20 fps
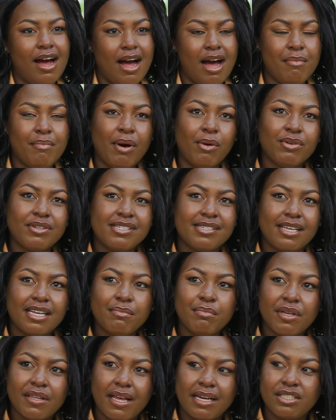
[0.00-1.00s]
Amma would
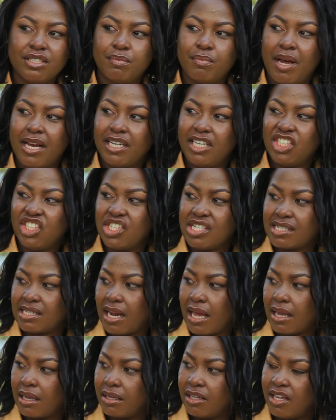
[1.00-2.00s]
send me that money. She's
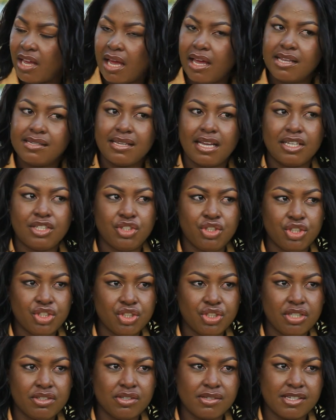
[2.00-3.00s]
like, yeah, here's a
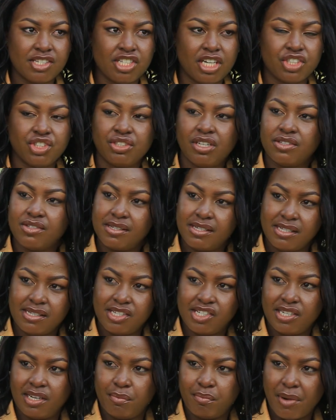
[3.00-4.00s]
tuition. She'll send
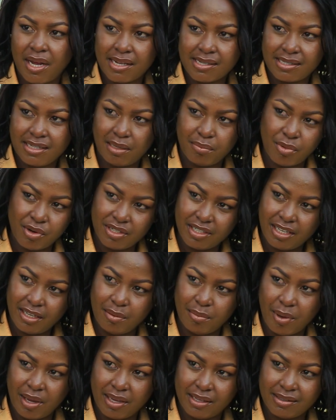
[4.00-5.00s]
to the bank slip on
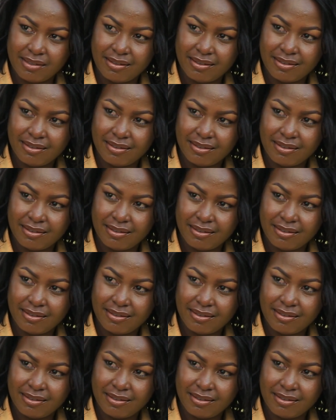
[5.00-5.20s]
email.